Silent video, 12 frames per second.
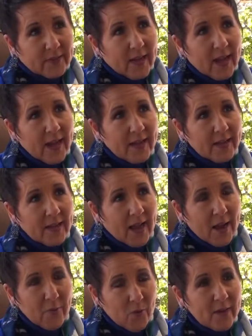
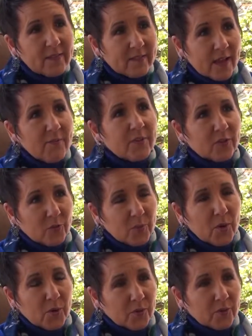I was left
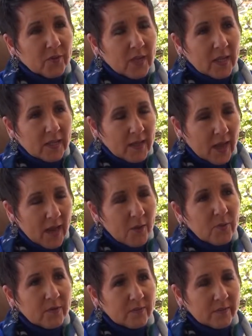exposed, and I
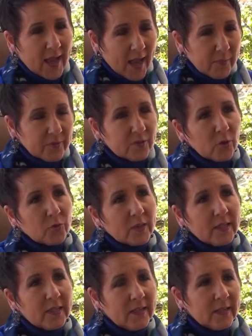was
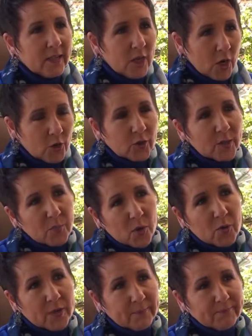absolutely, utterly
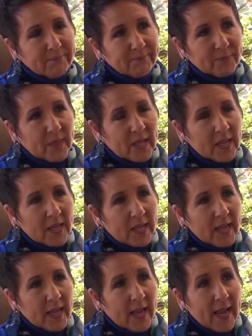broken.
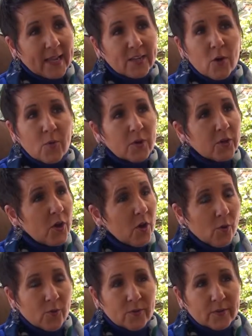I had nowhere to
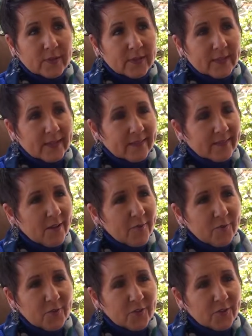go
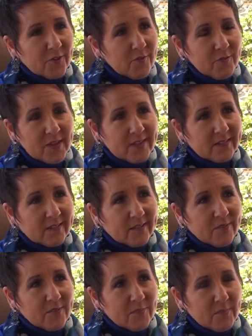except for to the feet
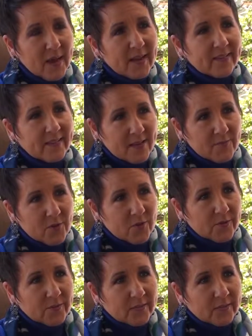of my Savior.